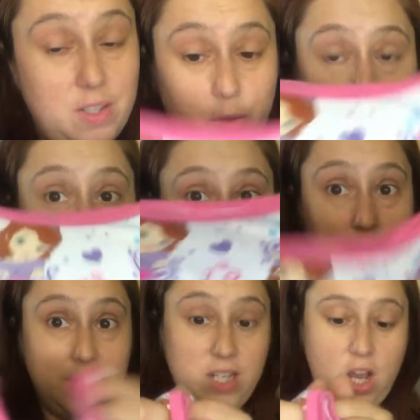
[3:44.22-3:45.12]
So this
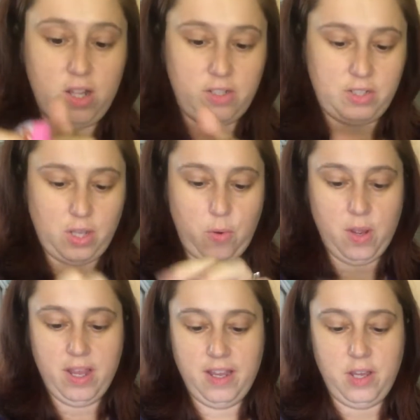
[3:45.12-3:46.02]
was a dollar. So
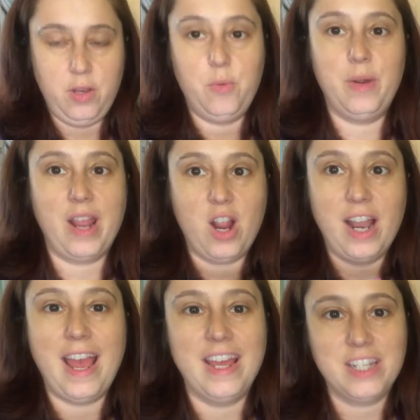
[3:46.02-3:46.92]
we are
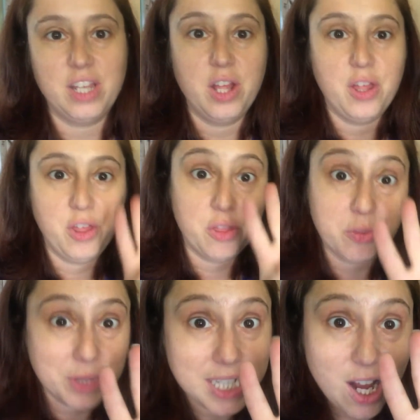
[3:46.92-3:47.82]
at
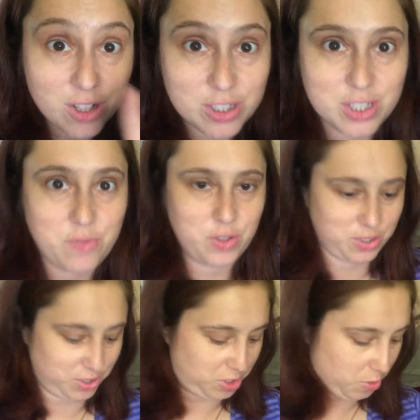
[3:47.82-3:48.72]
three dollars
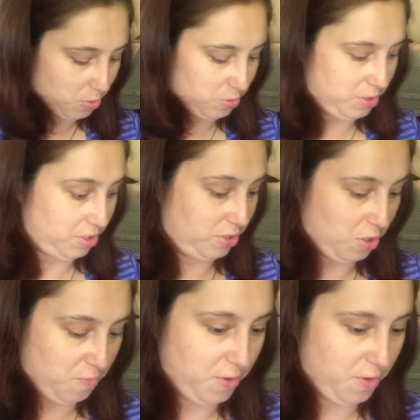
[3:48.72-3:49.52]
for the total so